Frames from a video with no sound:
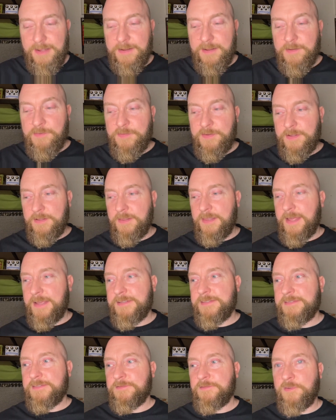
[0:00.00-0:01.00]
I feel
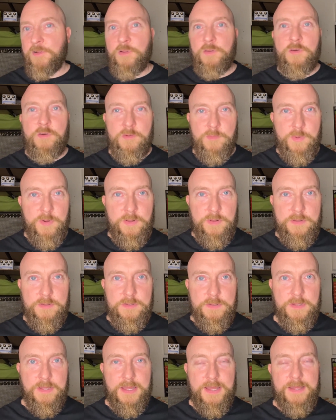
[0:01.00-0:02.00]
less vulnerable,
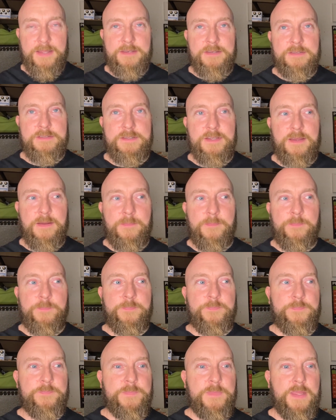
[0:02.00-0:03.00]

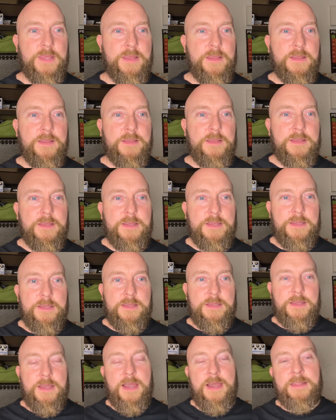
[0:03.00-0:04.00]

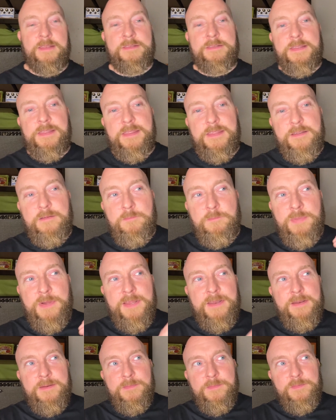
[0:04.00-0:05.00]

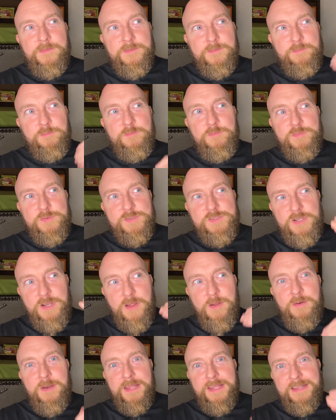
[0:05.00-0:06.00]
but
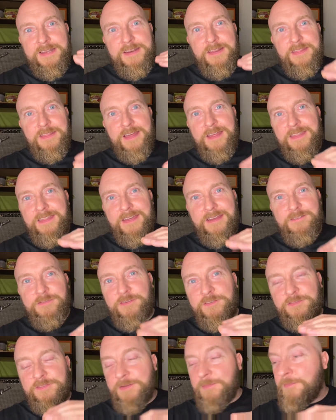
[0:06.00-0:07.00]
slowly, you know, that
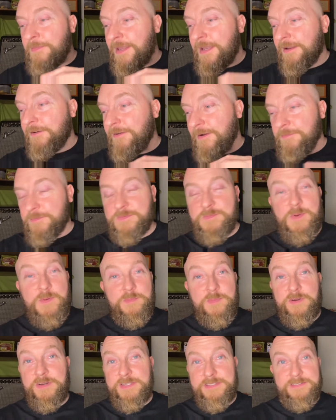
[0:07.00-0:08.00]
50 milligrams, my
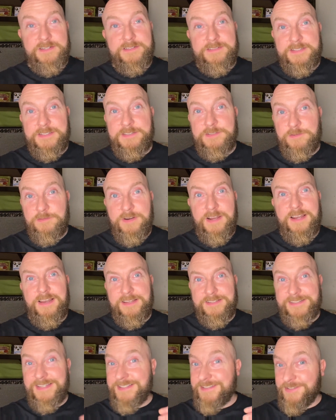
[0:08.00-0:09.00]
body starting to
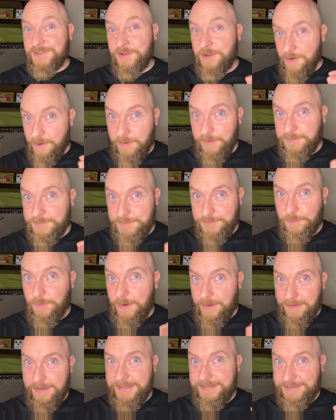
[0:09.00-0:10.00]
realize that's not
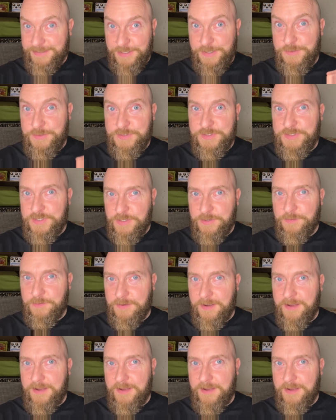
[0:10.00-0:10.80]
what it's used to.